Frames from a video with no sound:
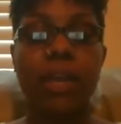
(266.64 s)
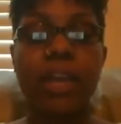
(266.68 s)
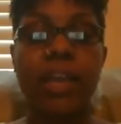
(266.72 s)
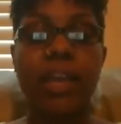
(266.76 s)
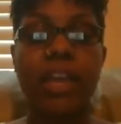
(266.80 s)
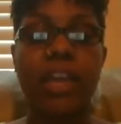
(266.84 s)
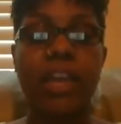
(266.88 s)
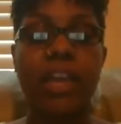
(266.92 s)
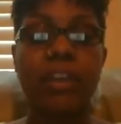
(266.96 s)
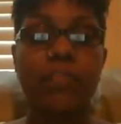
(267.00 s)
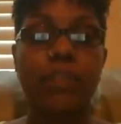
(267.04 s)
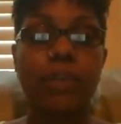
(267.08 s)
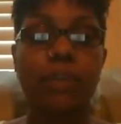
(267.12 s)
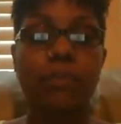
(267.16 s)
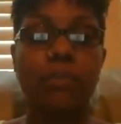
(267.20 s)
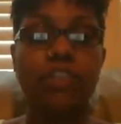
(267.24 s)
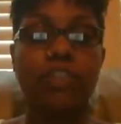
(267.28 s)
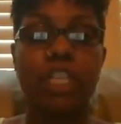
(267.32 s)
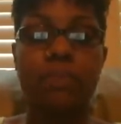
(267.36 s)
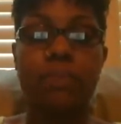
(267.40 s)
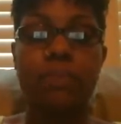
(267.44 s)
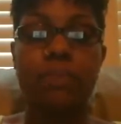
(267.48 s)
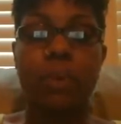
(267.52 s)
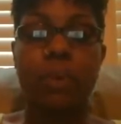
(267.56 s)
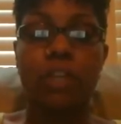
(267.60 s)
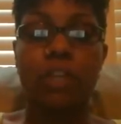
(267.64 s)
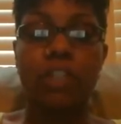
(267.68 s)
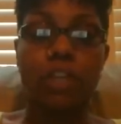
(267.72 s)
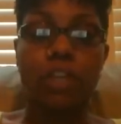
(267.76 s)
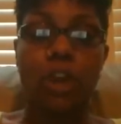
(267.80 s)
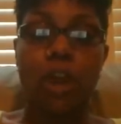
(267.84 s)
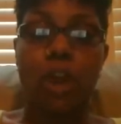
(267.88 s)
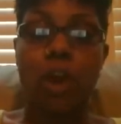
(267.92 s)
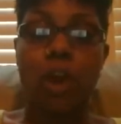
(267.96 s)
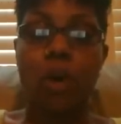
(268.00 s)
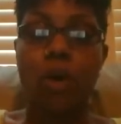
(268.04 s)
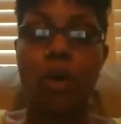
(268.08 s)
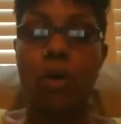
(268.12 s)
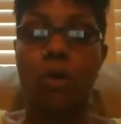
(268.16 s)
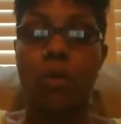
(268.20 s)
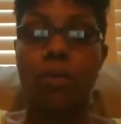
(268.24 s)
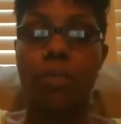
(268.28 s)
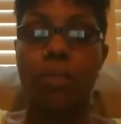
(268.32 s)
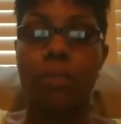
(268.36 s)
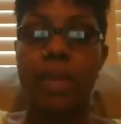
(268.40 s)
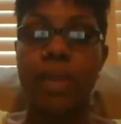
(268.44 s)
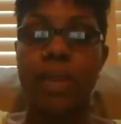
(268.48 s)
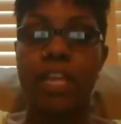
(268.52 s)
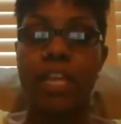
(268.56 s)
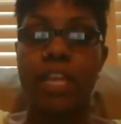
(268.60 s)
if you just bought your
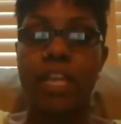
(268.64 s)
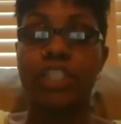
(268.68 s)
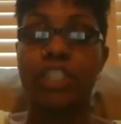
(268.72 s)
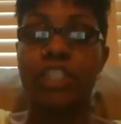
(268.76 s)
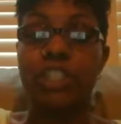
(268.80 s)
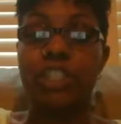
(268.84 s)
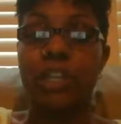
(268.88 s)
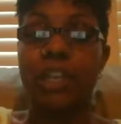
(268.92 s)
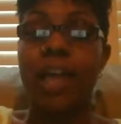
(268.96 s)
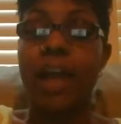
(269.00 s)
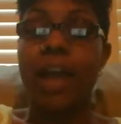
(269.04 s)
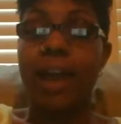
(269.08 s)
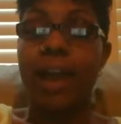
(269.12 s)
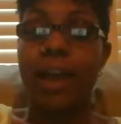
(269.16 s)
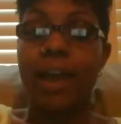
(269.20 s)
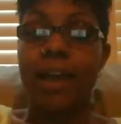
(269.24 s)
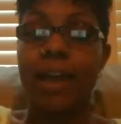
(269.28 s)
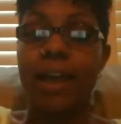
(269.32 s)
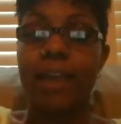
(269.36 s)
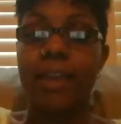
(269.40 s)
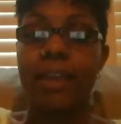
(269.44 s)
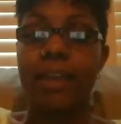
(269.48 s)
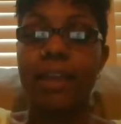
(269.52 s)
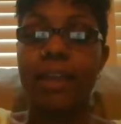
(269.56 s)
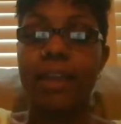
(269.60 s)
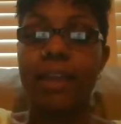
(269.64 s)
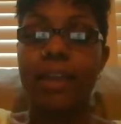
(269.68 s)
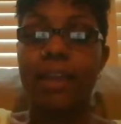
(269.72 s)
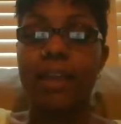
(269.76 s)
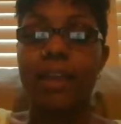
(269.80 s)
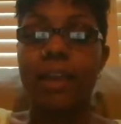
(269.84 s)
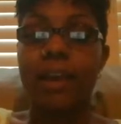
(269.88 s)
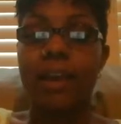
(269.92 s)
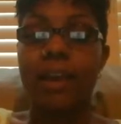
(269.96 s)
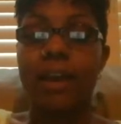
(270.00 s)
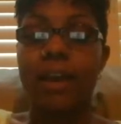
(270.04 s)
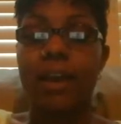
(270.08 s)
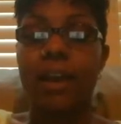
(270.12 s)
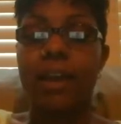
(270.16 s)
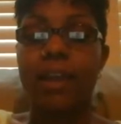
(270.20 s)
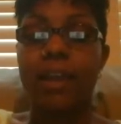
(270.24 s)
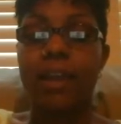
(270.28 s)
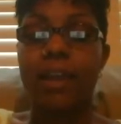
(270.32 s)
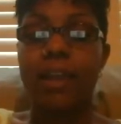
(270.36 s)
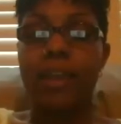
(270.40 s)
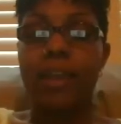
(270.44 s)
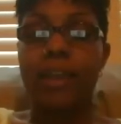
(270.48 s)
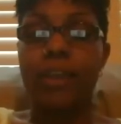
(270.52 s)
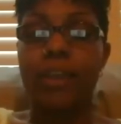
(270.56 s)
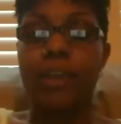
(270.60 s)
home in July,
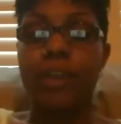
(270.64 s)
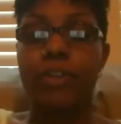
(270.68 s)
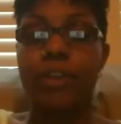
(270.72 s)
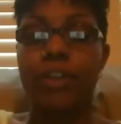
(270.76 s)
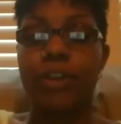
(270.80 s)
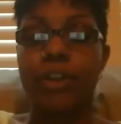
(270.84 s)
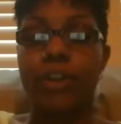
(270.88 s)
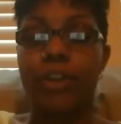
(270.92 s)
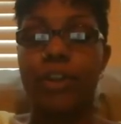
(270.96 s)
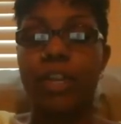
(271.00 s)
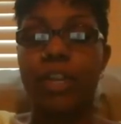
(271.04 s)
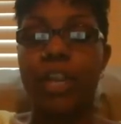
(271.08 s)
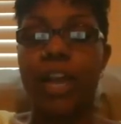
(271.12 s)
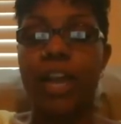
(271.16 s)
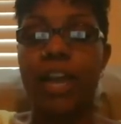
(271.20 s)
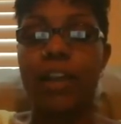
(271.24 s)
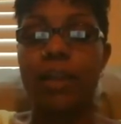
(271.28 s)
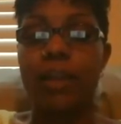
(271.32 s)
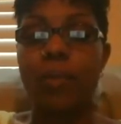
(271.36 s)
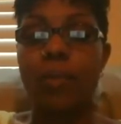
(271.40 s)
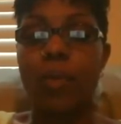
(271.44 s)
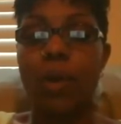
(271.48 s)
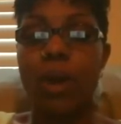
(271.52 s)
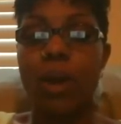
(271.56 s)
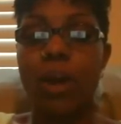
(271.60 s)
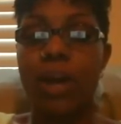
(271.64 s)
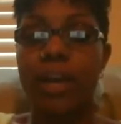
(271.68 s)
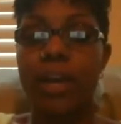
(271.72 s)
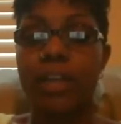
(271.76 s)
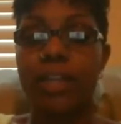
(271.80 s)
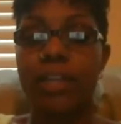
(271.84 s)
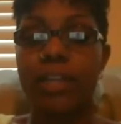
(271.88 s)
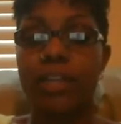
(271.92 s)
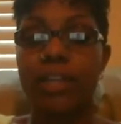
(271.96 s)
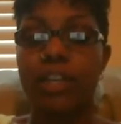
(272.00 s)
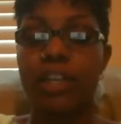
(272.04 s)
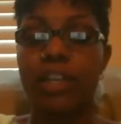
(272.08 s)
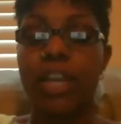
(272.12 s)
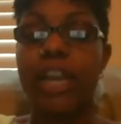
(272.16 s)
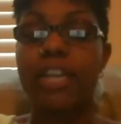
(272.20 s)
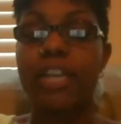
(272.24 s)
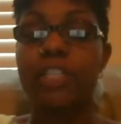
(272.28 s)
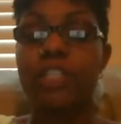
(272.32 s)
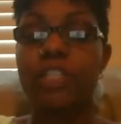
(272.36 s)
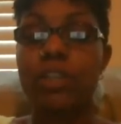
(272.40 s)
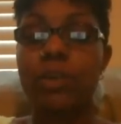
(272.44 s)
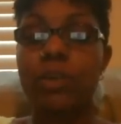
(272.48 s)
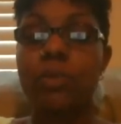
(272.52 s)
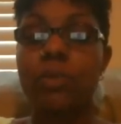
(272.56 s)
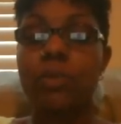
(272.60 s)
your line
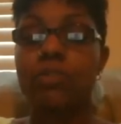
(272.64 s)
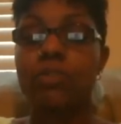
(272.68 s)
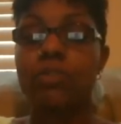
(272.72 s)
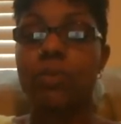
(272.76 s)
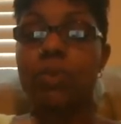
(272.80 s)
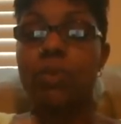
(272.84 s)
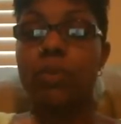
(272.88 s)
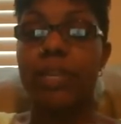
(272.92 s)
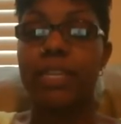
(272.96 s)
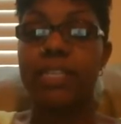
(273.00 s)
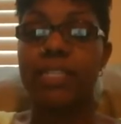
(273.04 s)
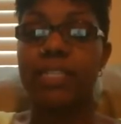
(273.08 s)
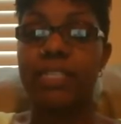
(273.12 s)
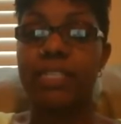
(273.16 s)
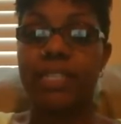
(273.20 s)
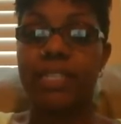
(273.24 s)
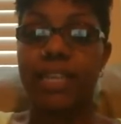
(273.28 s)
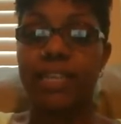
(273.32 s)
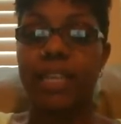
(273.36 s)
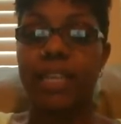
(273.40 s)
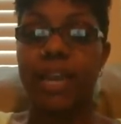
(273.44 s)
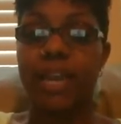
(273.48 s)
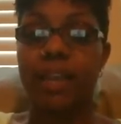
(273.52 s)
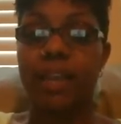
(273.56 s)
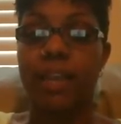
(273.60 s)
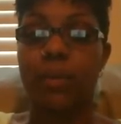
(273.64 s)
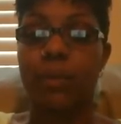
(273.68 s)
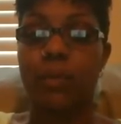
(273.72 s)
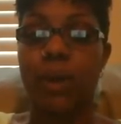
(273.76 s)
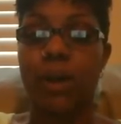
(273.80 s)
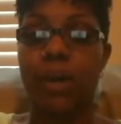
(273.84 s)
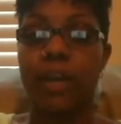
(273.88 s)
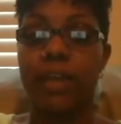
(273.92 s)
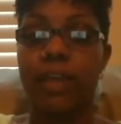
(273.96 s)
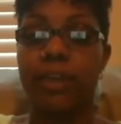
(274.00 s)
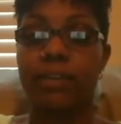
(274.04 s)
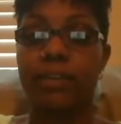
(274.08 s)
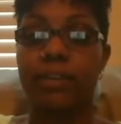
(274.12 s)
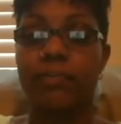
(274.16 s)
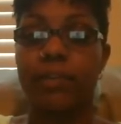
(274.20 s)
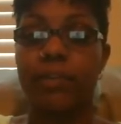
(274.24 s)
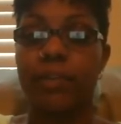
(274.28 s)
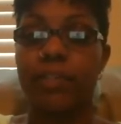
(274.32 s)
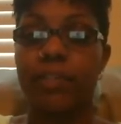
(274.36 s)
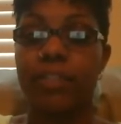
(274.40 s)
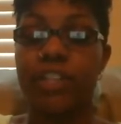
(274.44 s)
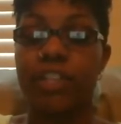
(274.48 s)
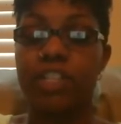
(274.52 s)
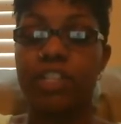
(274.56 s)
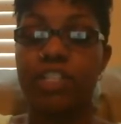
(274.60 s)
2 is going to exceed line 1 for
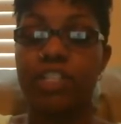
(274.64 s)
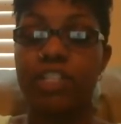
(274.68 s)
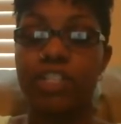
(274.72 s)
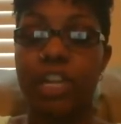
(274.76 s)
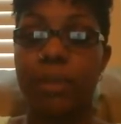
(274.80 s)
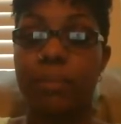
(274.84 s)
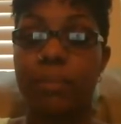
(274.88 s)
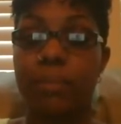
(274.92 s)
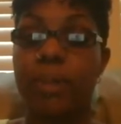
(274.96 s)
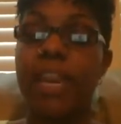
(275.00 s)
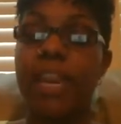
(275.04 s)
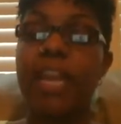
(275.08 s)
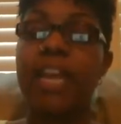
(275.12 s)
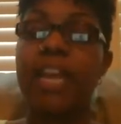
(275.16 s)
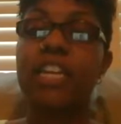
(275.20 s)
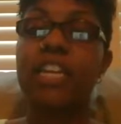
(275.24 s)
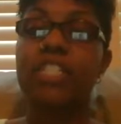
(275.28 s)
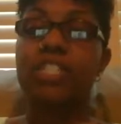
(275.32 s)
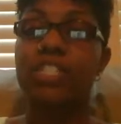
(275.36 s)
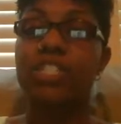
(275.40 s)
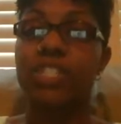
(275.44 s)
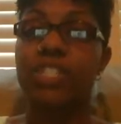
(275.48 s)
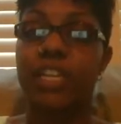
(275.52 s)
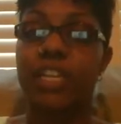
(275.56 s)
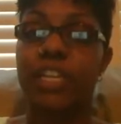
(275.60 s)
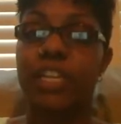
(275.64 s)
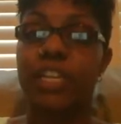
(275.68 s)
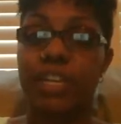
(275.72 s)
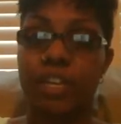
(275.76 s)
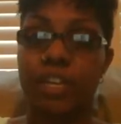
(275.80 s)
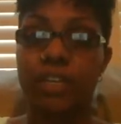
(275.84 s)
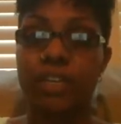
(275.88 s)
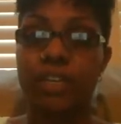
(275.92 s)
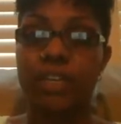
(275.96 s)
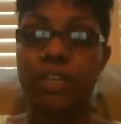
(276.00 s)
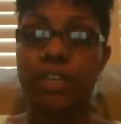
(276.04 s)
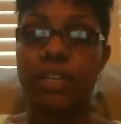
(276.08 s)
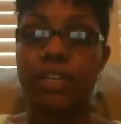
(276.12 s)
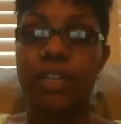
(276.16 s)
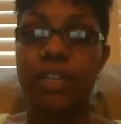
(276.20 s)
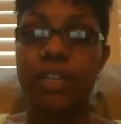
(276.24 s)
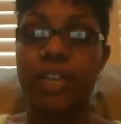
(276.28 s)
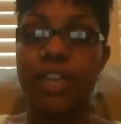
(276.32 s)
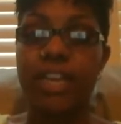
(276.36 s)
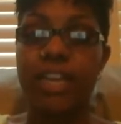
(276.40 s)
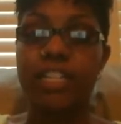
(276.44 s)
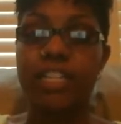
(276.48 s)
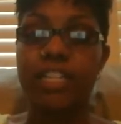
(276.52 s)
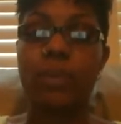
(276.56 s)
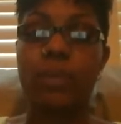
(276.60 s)
this year, but next year
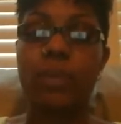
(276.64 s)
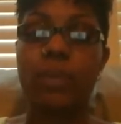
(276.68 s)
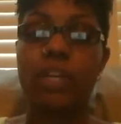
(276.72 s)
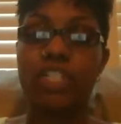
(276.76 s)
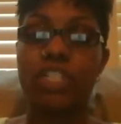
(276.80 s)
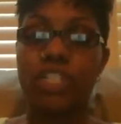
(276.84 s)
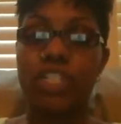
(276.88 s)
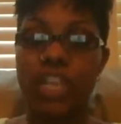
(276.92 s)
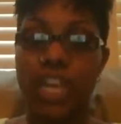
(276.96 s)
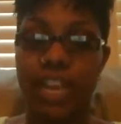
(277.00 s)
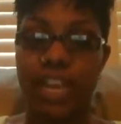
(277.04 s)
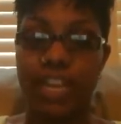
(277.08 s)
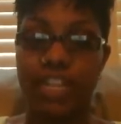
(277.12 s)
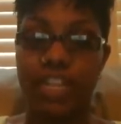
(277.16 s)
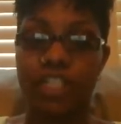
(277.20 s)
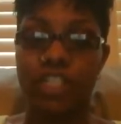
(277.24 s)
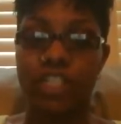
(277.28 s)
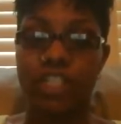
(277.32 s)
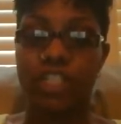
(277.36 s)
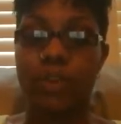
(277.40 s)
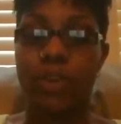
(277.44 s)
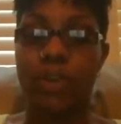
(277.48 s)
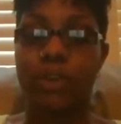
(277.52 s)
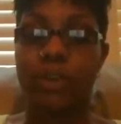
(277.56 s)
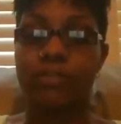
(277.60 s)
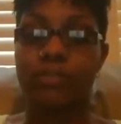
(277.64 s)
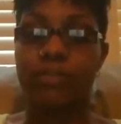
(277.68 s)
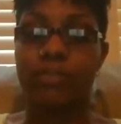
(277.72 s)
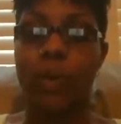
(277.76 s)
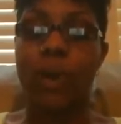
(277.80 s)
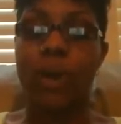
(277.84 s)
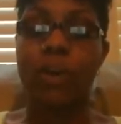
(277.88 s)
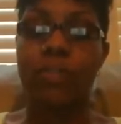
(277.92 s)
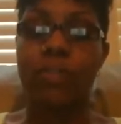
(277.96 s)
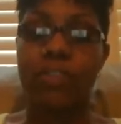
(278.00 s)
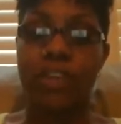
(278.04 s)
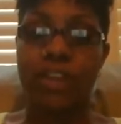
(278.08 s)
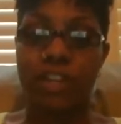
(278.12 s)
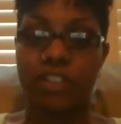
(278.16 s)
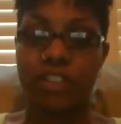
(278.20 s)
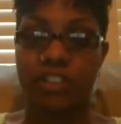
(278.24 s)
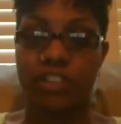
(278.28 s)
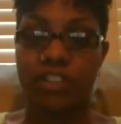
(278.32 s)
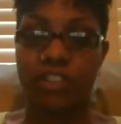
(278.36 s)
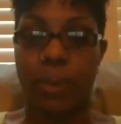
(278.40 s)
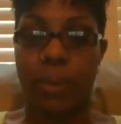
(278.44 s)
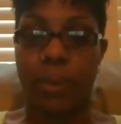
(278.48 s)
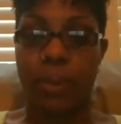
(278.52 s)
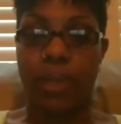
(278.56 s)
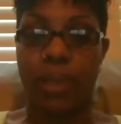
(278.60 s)
it's going to change because you have 12 years of
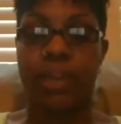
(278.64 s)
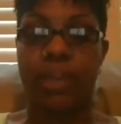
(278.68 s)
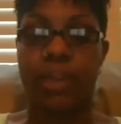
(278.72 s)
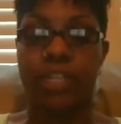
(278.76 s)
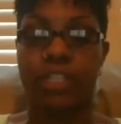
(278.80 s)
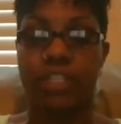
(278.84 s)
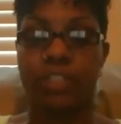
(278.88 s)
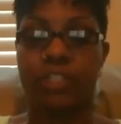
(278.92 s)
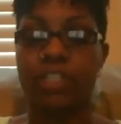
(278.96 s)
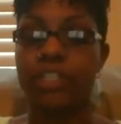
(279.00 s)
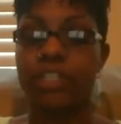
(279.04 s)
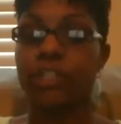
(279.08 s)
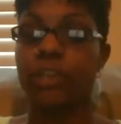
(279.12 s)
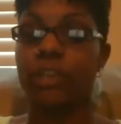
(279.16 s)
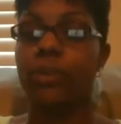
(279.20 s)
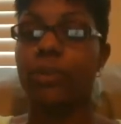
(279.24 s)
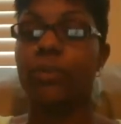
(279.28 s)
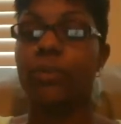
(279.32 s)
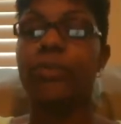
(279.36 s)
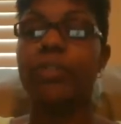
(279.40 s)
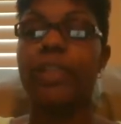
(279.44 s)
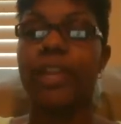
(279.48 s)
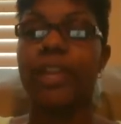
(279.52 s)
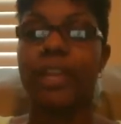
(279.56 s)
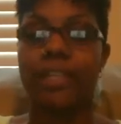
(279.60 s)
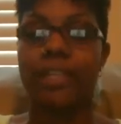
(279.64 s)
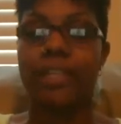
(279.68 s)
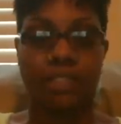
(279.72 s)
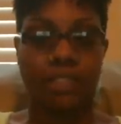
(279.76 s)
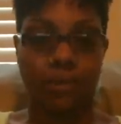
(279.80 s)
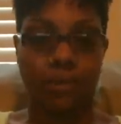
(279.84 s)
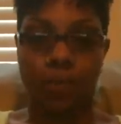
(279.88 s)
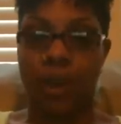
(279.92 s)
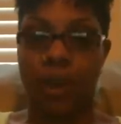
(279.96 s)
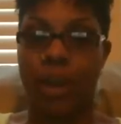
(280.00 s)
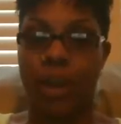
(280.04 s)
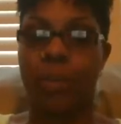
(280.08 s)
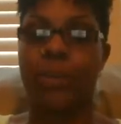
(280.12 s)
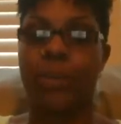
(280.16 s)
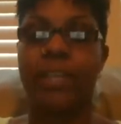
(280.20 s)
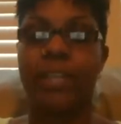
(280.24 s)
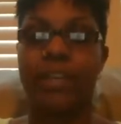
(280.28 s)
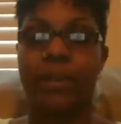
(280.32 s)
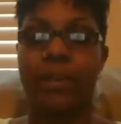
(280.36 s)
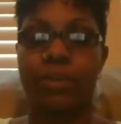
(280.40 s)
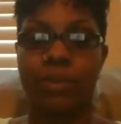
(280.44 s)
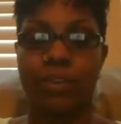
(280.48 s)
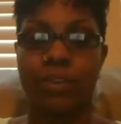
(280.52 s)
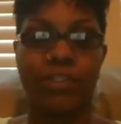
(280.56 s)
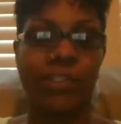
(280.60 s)
paying interest. So that's why we need
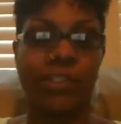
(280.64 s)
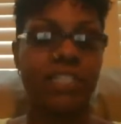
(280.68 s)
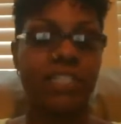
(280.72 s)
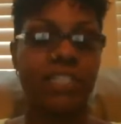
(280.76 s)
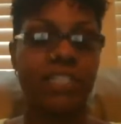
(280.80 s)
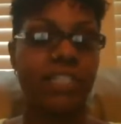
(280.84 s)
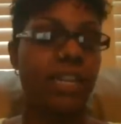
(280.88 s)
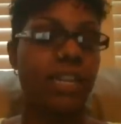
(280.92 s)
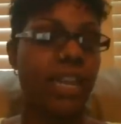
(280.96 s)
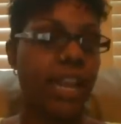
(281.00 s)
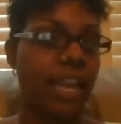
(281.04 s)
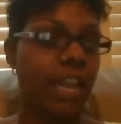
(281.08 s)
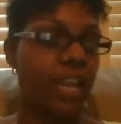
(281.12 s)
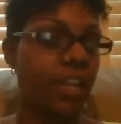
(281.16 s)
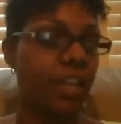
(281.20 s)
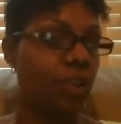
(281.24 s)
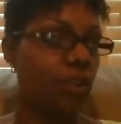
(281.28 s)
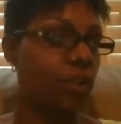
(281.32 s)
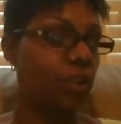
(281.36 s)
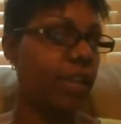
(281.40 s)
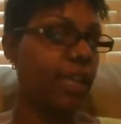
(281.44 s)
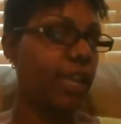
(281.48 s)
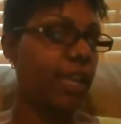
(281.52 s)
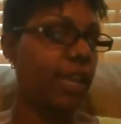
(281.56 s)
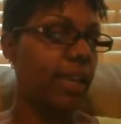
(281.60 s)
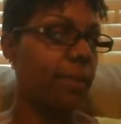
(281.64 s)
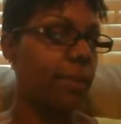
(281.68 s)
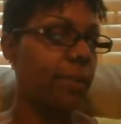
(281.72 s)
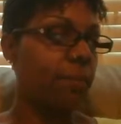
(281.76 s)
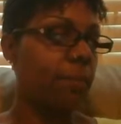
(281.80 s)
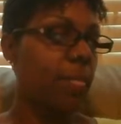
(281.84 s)
to revisit it annually.